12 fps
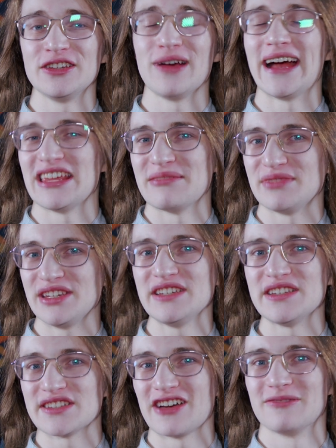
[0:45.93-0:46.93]
to
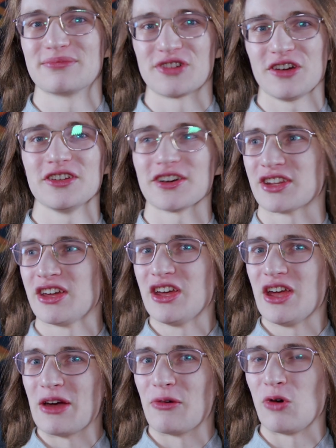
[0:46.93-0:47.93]
AMD's own product.
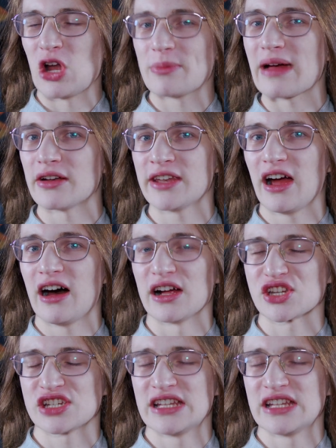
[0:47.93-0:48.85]
But what about the arch